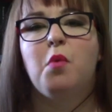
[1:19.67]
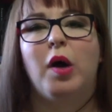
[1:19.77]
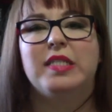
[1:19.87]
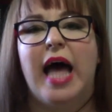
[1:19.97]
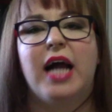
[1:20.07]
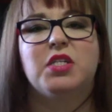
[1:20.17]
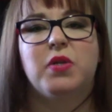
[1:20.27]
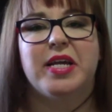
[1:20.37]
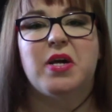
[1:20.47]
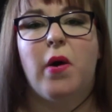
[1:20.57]
what's
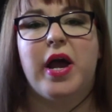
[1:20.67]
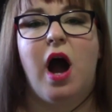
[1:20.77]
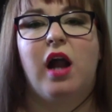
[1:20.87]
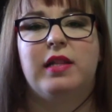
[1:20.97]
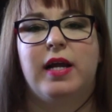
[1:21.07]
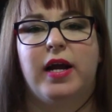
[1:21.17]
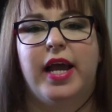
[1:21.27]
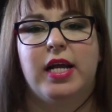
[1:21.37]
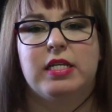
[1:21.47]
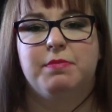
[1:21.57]
actually going on in their
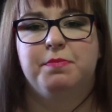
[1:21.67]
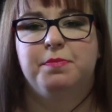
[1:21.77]
kingdom.